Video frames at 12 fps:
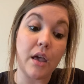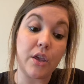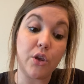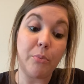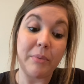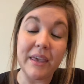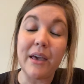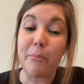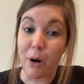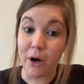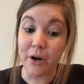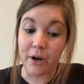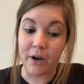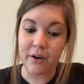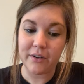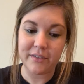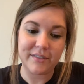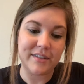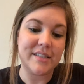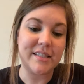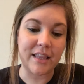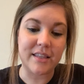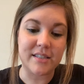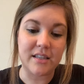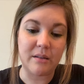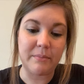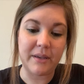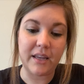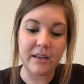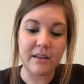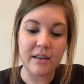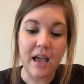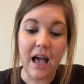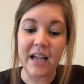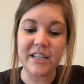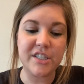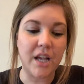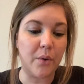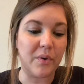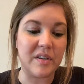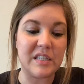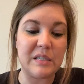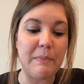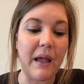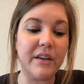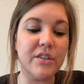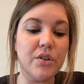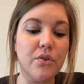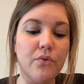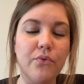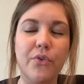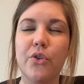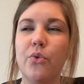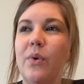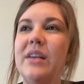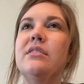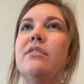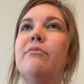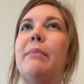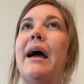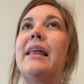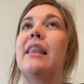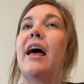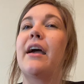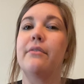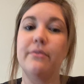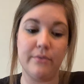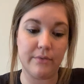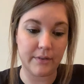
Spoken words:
You'll be a martyr, said the centipede. I shall respect you for the rest of my life.